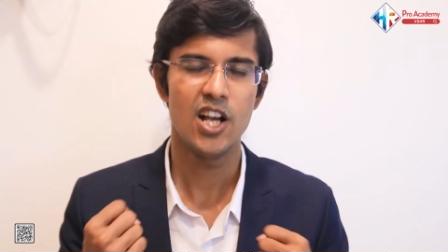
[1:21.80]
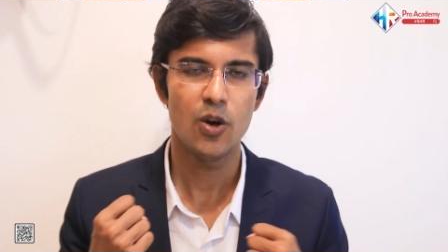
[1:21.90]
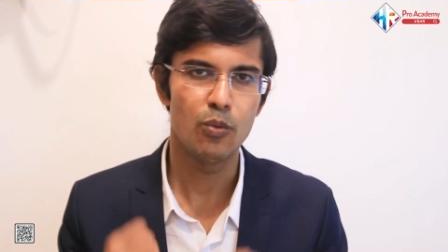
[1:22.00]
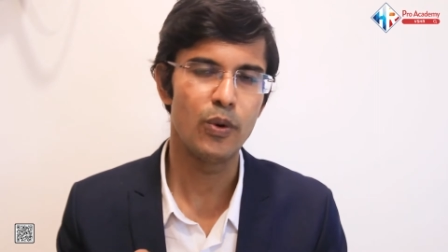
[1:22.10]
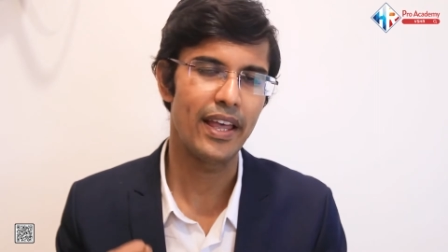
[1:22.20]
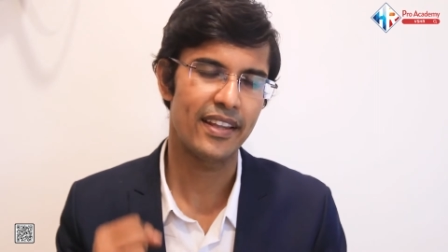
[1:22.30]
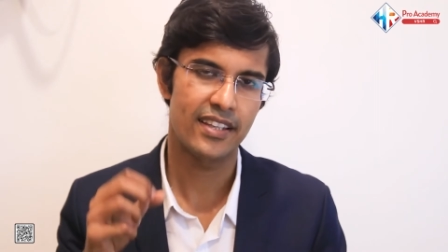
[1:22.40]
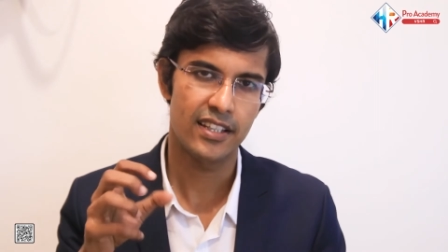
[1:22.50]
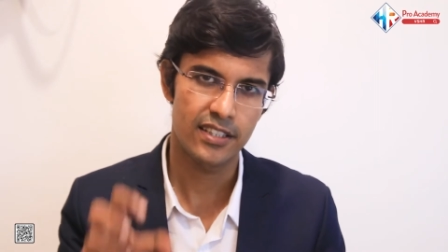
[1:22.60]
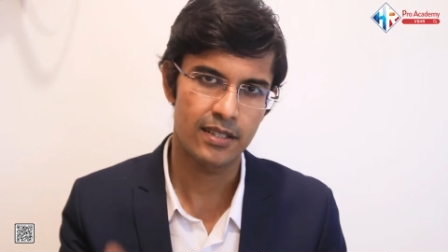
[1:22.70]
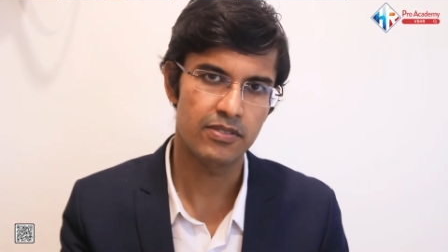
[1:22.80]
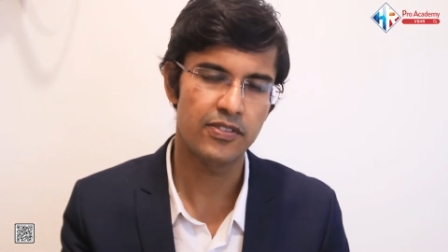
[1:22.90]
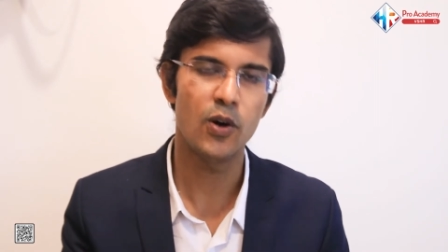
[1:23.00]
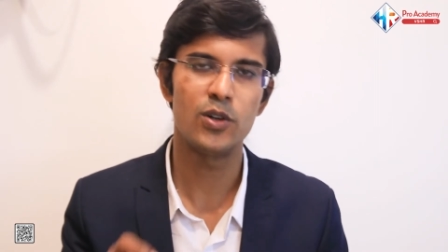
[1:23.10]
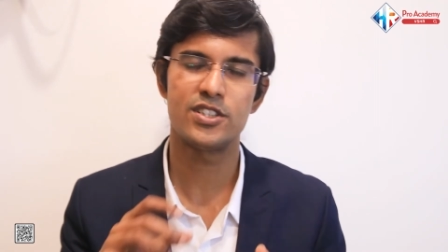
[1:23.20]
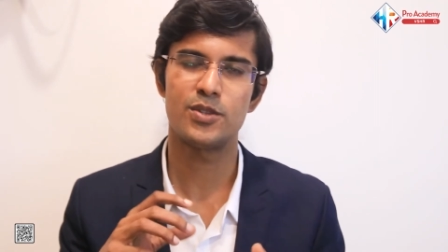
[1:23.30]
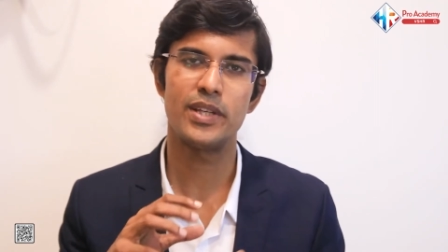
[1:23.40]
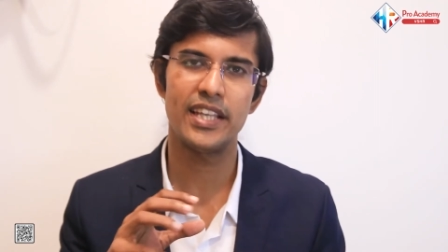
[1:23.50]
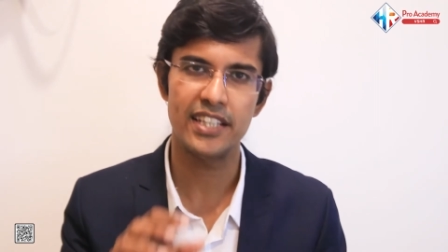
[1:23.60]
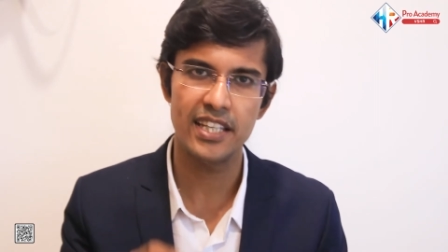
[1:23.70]
with the phone so we
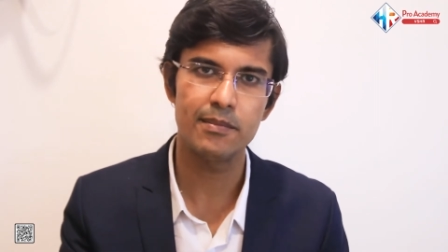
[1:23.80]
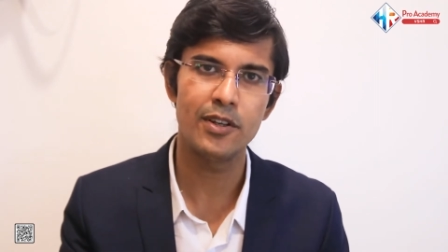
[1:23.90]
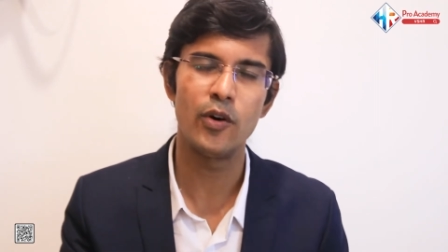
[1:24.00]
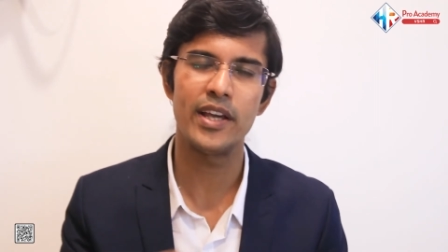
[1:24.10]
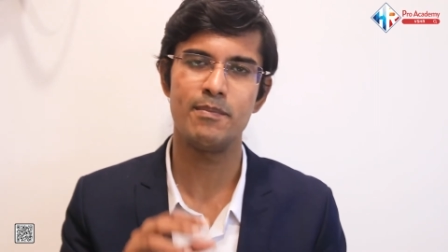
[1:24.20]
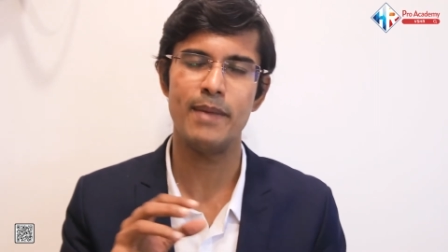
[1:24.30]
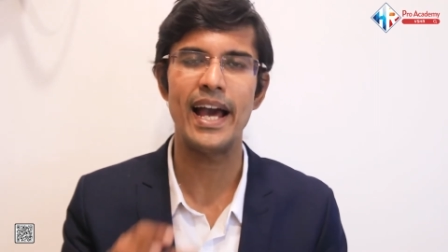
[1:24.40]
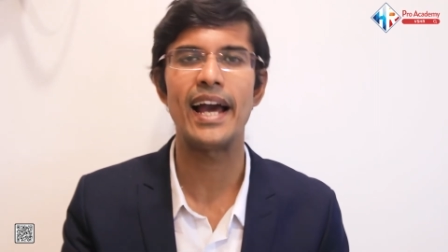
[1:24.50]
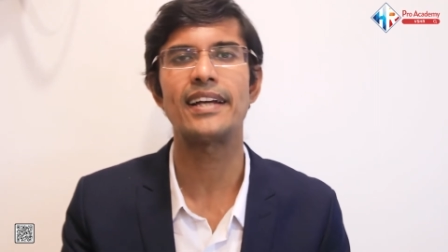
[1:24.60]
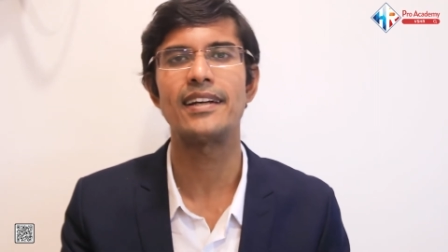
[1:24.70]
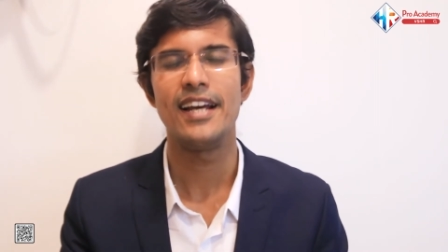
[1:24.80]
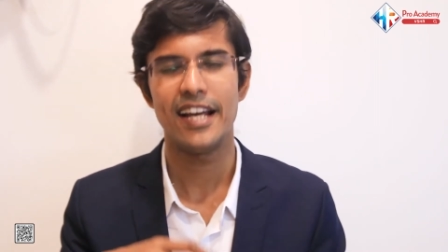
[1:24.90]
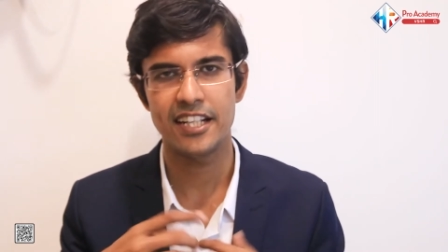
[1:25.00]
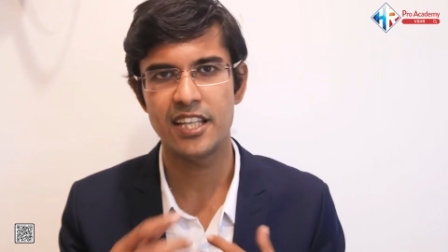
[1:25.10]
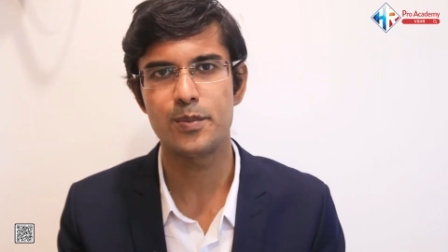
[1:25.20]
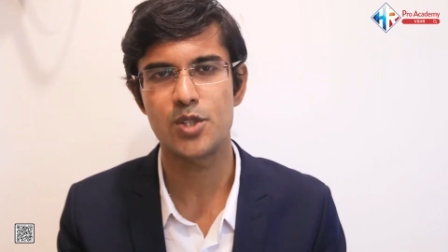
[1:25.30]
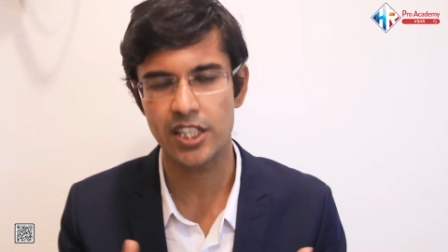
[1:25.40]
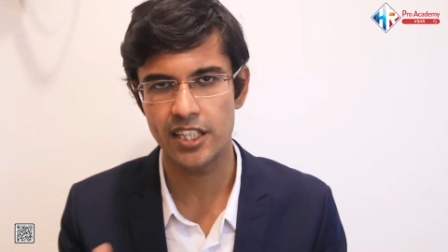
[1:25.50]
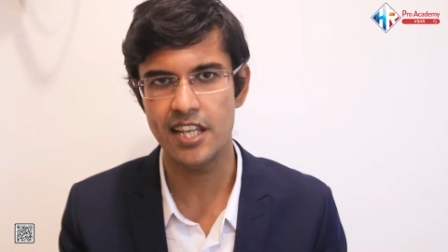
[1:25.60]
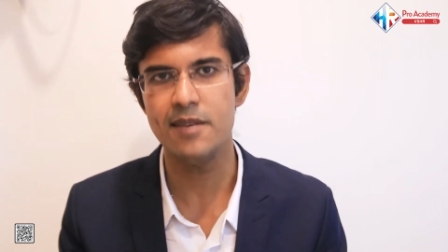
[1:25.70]
can keep going back and keep
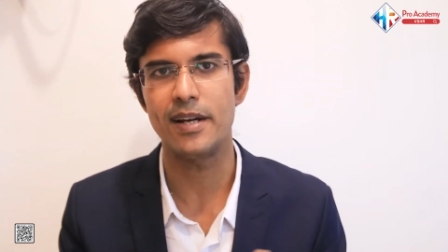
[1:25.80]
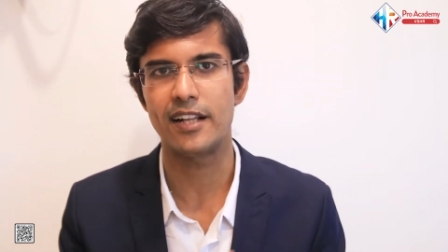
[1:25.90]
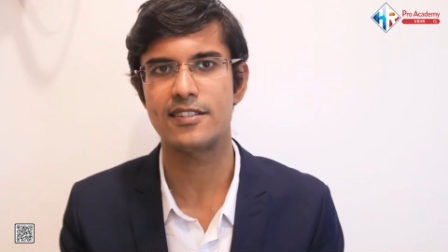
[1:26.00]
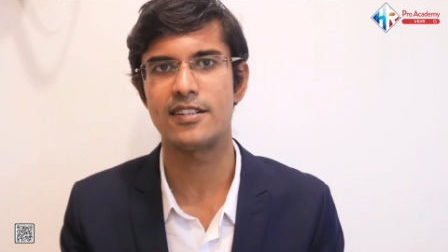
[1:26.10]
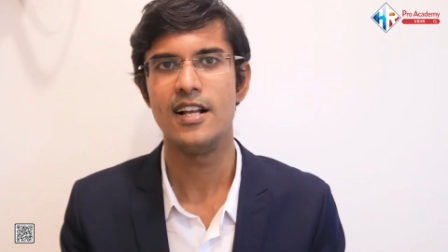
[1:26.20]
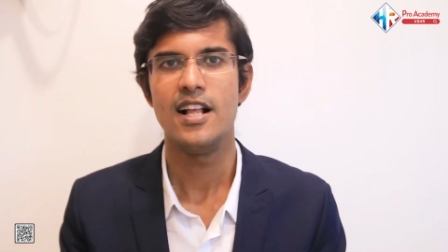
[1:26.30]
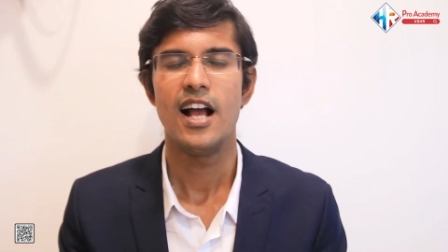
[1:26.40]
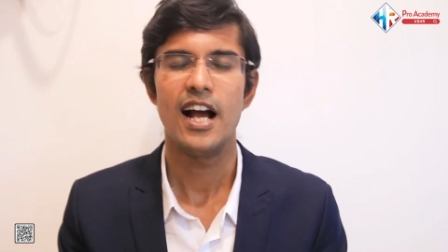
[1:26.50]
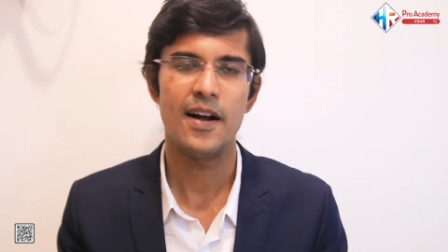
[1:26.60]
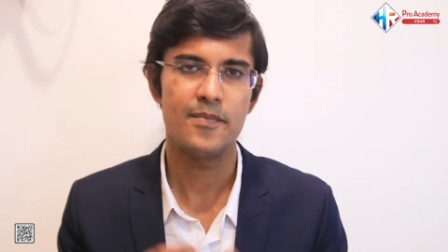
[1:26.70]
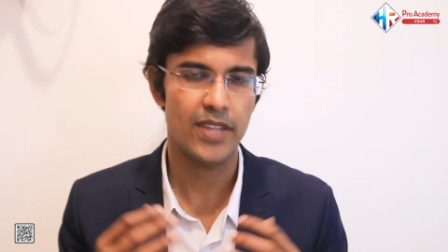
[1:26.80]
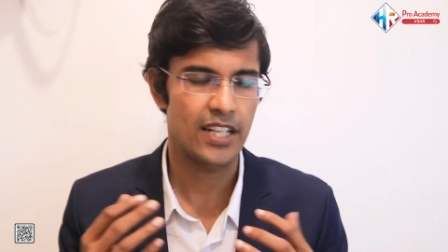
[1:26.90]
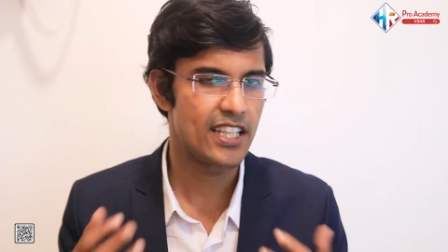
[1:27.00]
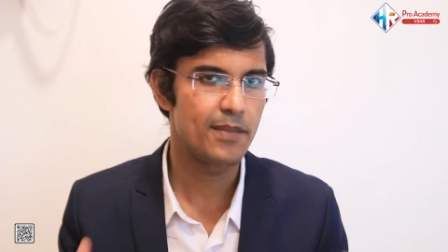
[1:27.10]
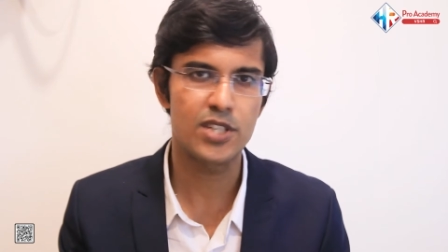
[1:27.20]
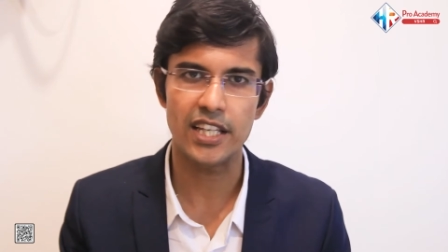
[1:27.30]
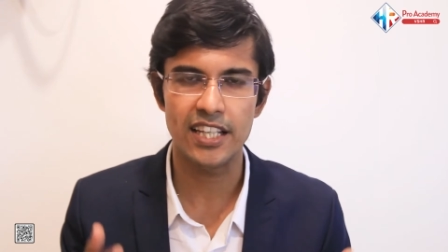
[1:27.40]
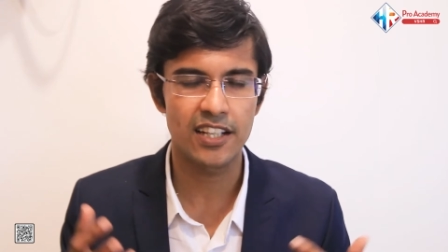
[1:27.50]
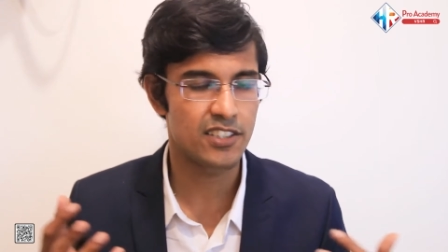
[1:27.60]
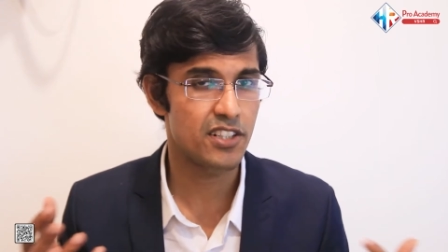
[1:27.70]
checking emails and keep
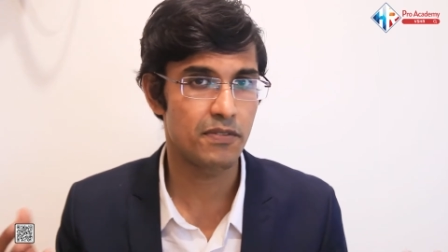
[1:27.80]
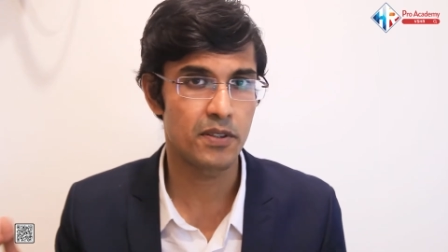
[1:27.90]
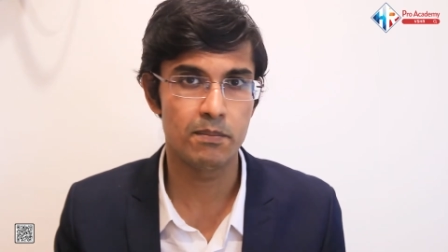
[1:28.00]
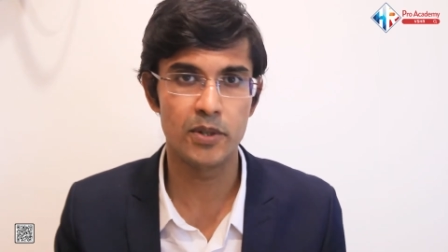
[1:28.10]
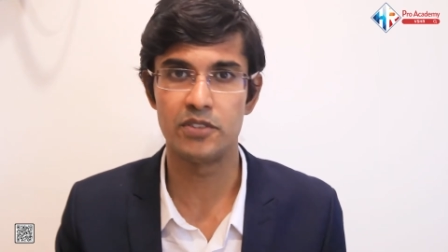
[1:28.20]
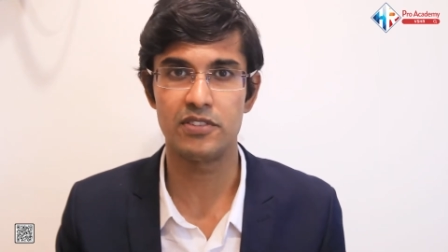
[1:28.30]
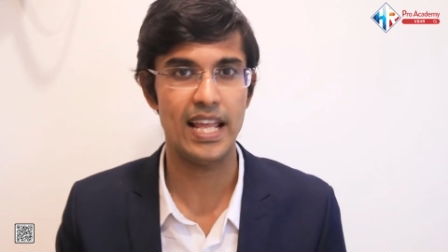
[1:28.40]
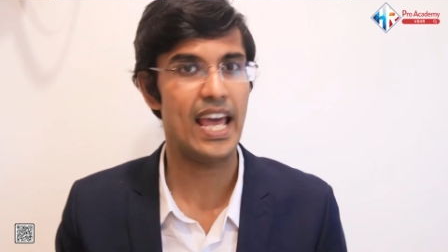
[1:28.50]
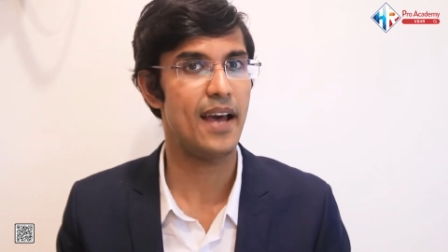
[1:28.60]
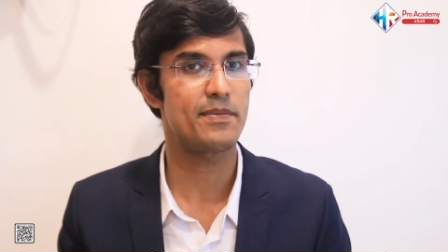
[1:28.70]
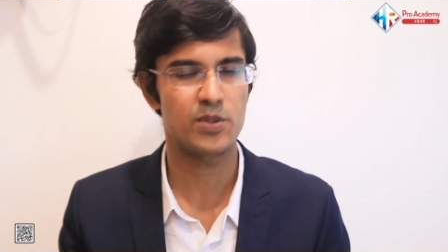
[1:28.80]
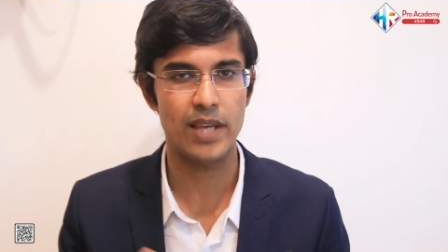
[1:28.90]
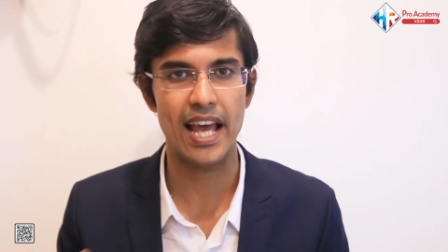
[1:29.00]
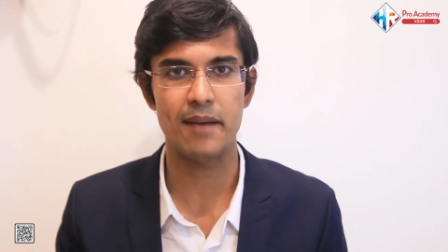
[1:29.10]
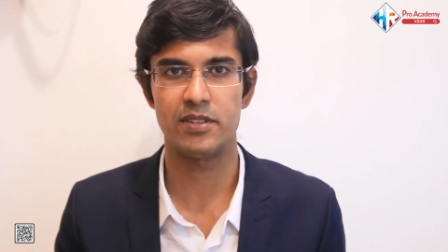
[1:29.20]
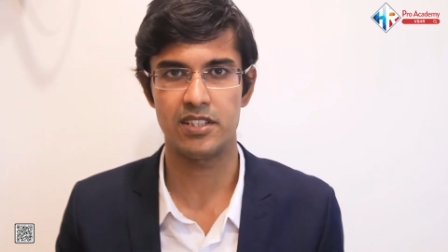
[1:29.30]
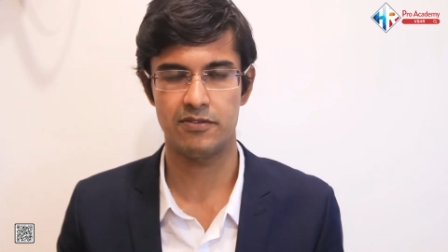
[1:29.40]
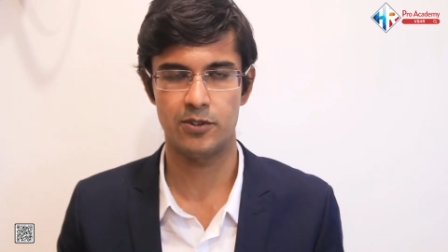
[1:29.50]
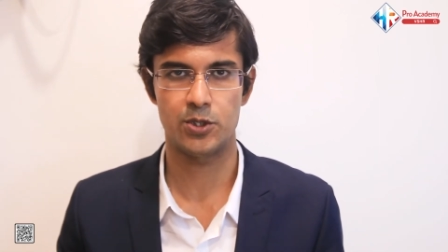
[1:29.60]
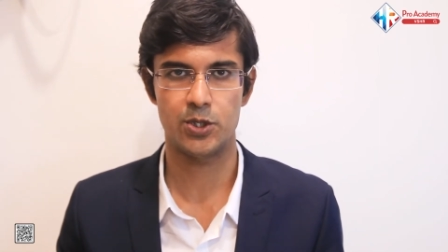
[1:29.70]
checking on different beautiful apps we have in the
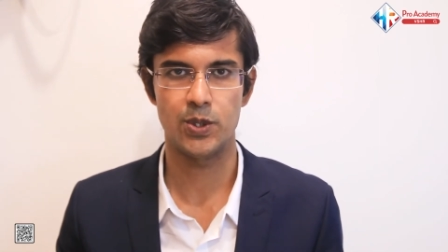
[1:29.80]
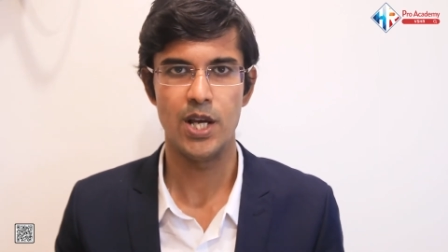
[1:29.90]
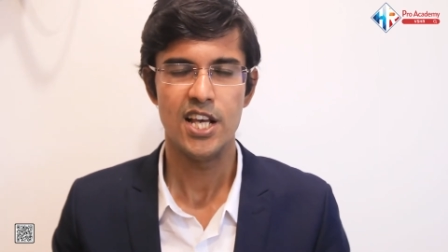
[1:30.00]
phone too.